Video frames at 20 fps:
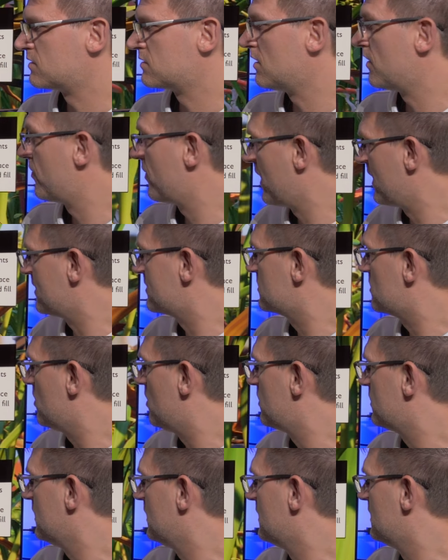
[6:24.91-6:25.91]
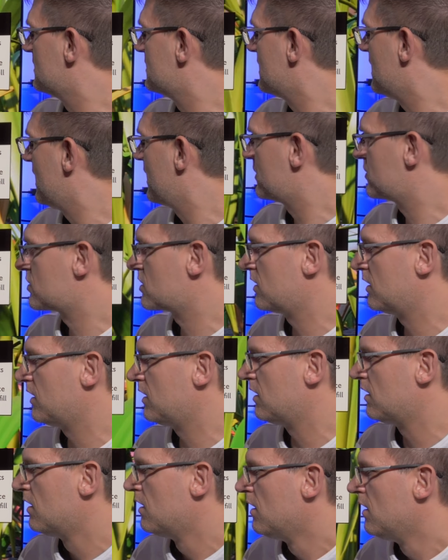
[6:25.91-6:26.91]
So thanks God it is
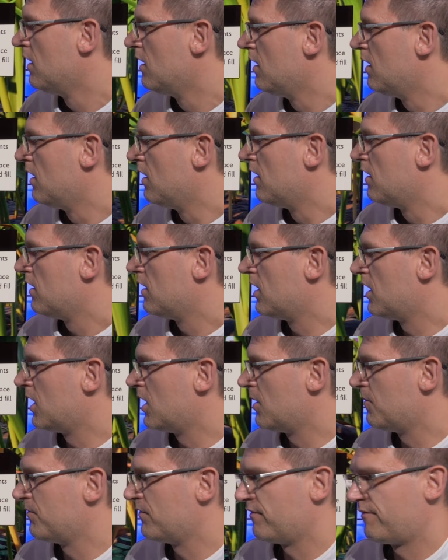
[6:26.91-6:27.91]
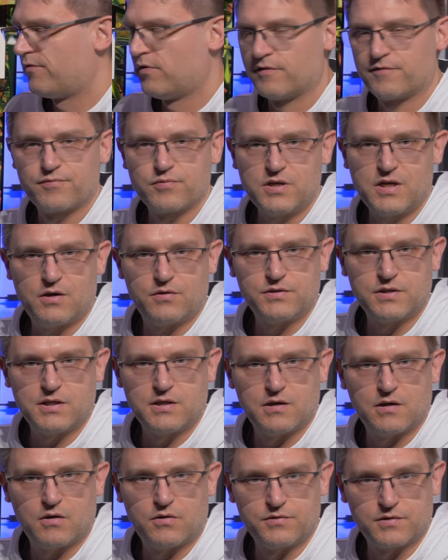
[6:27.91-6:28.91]
actually for free on
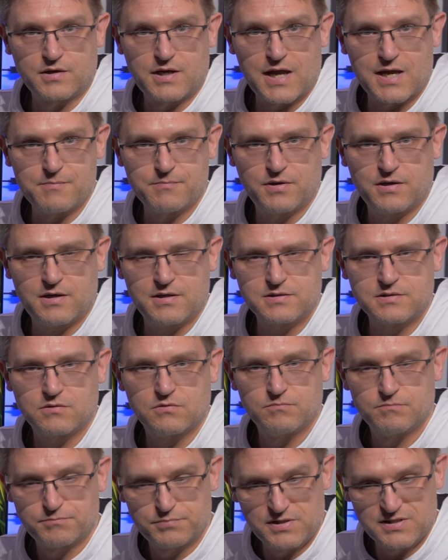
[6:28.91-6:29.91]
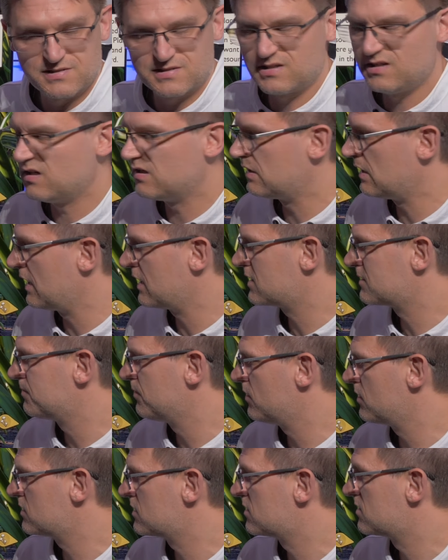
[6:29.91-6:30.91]
the Game Pass, PC and
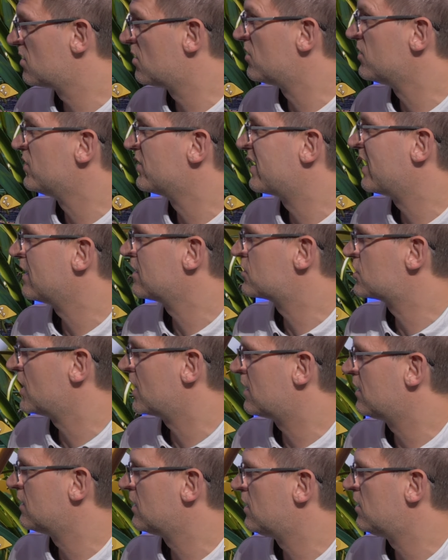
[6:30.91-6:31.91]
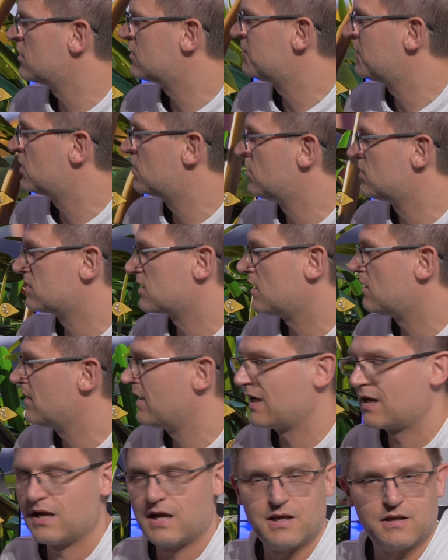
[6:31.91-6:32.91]
Xbox. So you can check it out, because
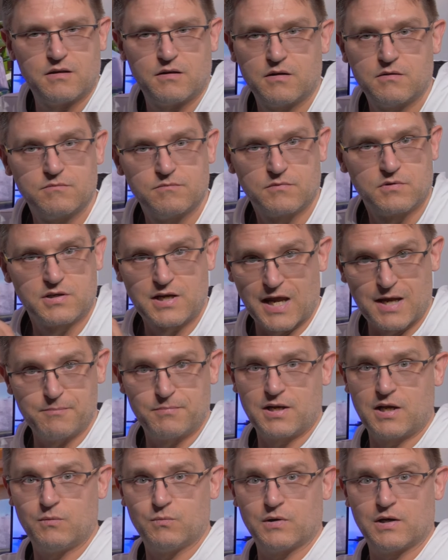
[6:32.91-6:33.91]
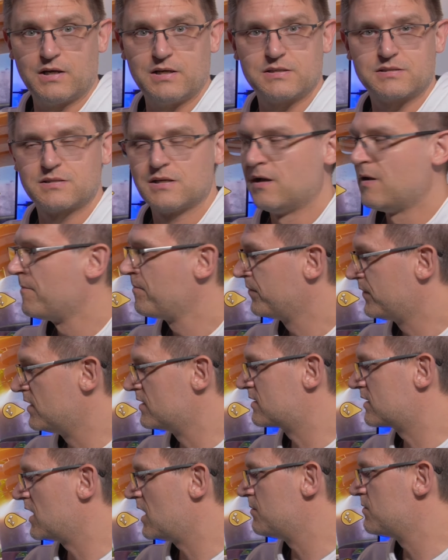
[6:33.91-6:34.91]
again, gameplay wise,
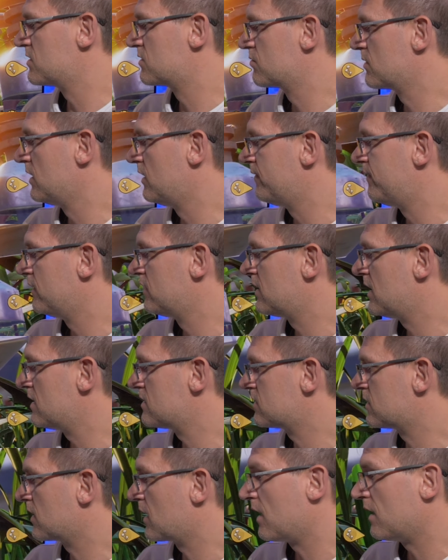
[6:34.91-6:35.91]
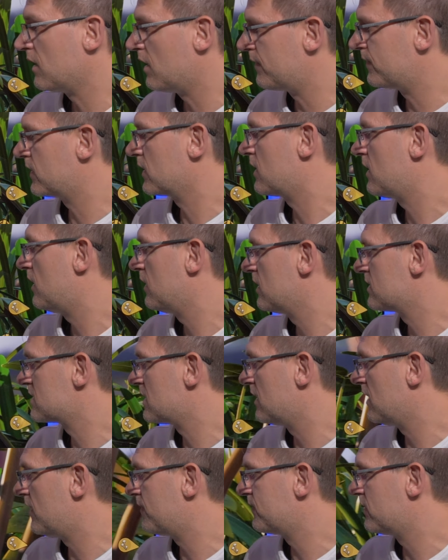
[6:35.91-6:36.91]
this game is really fantastic. I love the colors, I
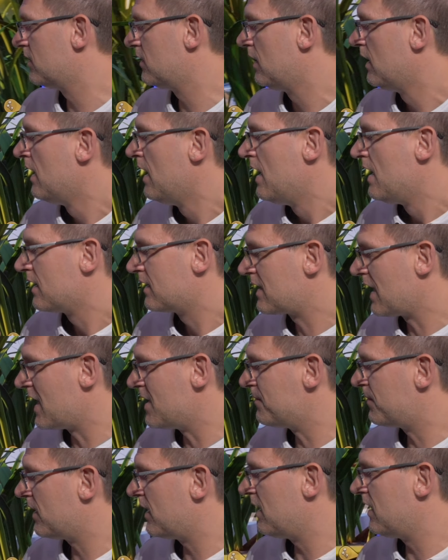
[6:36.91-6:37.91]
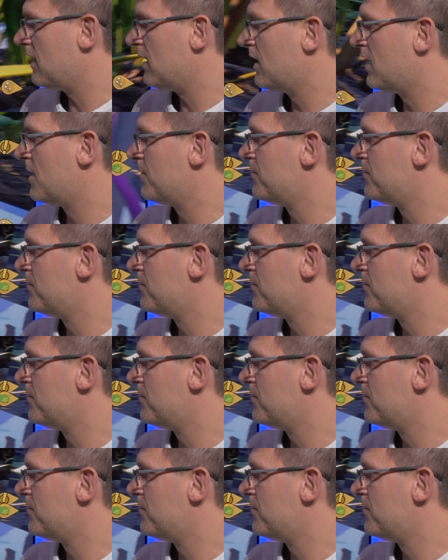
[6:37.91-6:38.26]
love the gameplay.